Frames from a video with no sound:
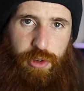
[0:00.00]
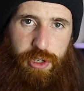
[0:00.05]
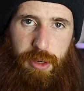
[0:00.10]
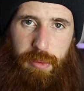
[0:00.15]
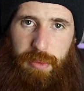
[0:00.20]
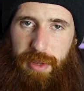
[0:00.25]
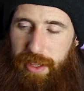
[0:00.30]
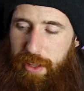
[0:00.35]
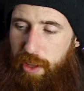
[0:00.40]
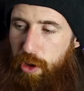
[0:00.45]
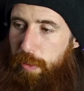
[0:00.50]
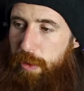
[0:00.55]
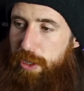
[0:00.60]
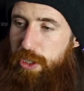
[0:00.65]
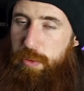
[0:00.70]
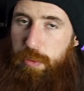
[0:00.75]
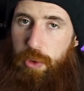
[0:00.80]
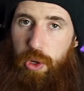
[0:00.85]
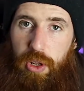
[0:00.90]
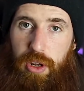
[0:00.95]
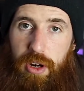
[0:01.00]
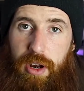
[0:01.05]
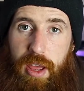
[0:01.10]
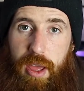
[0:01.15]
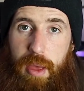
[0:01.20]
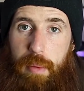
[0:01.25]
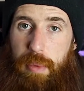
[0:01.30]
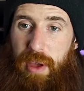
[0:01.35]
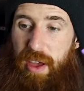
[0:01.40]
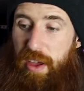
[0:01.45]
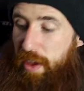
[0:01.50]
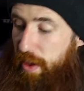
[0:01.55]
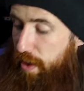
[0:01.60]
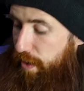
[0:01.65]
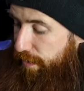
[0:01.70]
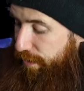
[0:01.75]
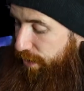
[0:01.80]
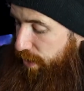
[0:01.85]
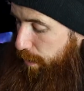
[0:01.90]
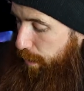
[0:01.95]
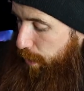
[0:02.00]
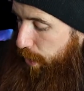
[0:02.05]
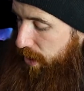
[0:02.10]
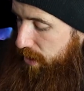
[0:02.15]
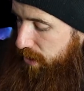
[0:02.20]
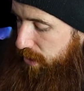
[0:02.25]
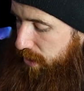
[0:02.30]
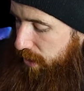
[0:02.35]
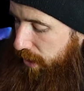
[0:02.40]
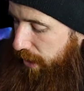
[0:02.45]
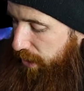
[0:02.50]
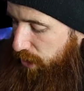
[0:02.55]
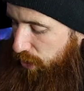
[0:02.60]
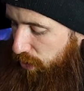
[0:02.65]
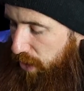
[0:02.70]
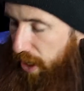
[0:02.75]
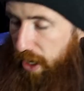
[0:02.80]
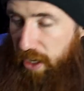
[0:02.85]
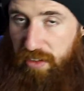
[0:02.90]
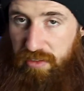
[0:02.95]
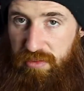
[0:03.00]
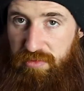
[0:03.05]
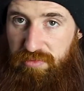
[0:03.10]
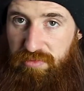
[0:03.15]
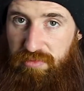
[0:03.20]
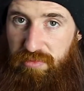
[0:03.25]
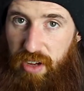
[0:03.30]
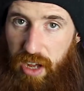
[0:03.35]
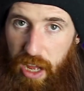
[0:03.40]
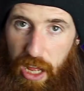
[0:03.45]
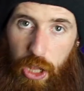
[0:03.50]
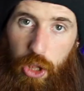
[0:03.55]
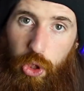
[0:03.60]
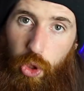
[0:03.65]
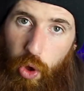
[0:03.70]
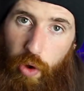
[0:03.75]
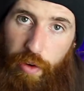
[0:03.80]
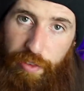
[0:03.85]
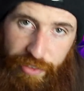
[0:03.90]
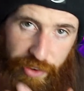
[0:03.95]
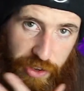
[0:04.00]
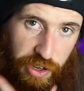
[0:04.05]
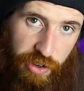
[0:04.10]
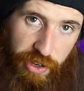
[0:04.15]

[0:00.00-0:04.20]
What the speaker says: somebody a little bit smaller. But for the price, I think you're getting a lot for your